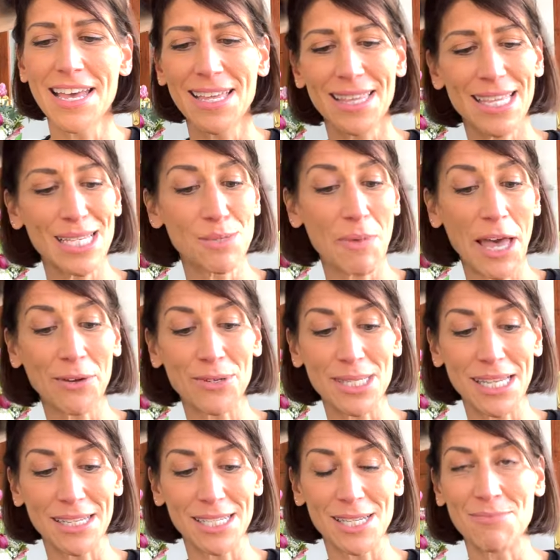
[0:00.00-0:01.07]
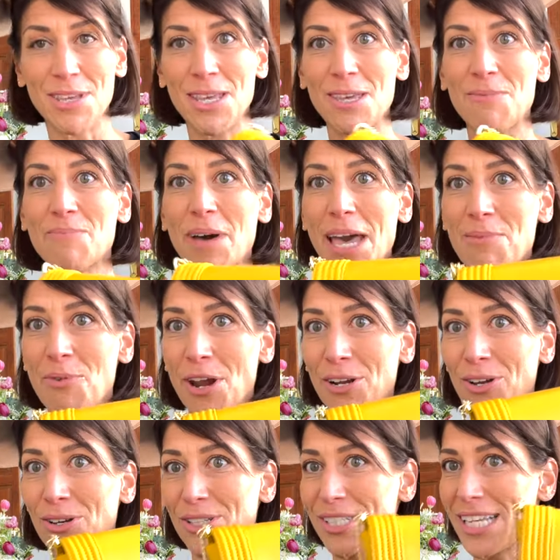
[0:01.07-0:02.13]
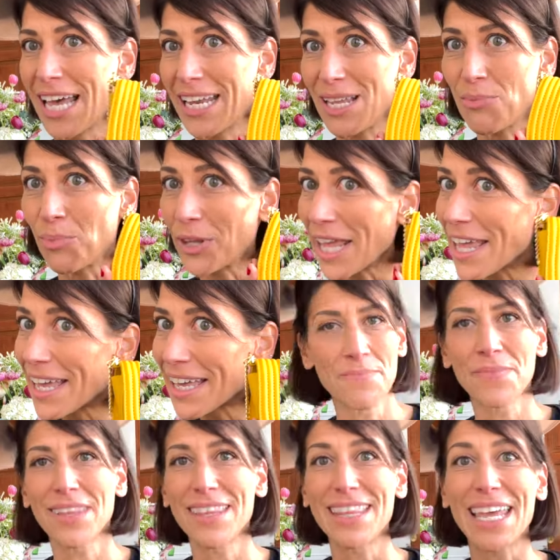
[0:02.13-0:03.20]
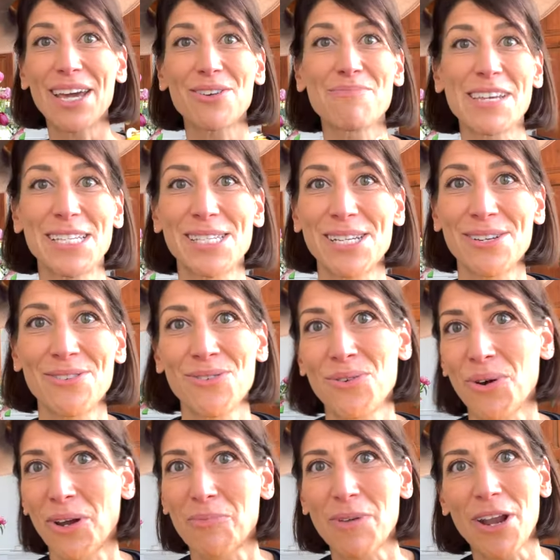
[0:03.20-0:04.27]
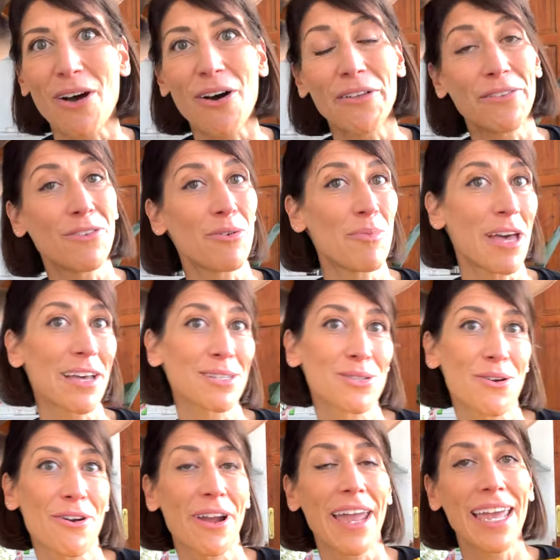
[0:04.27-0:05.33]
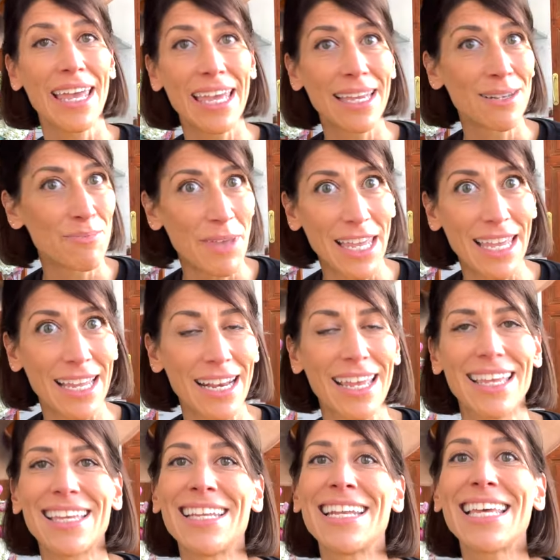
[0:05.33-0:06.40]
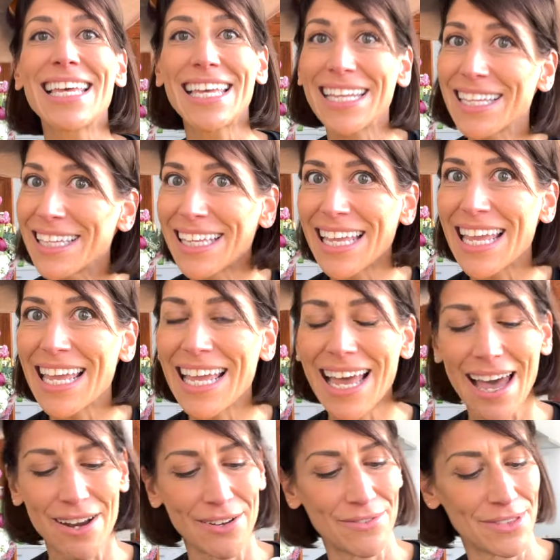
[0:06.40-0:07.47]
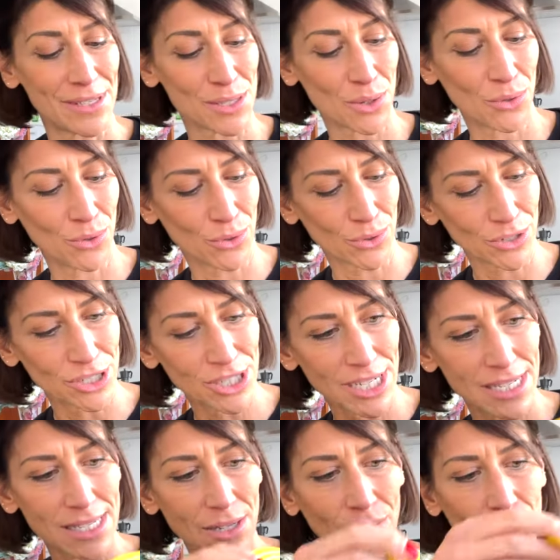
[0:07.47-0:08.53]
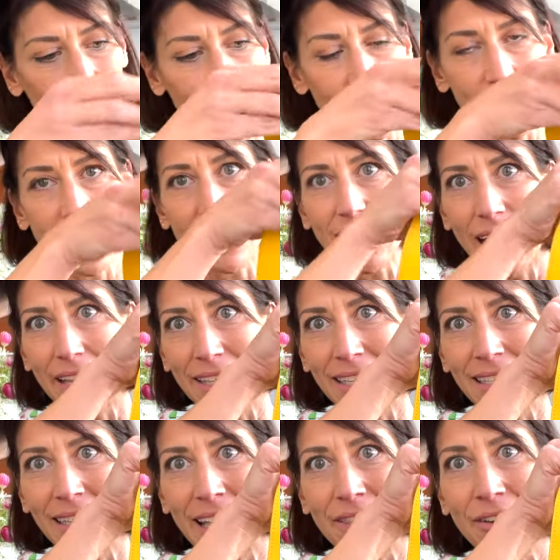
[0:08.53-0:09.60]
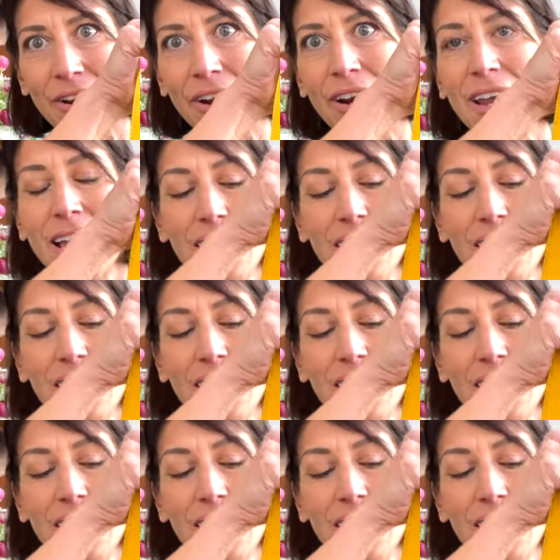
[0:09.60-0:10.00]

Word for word: This bag was sent to me by a brand called Teddy Blake. They are based in New York, but all of their bags are handmade in Italy out of this gorgeous, gorgeous Italian leather.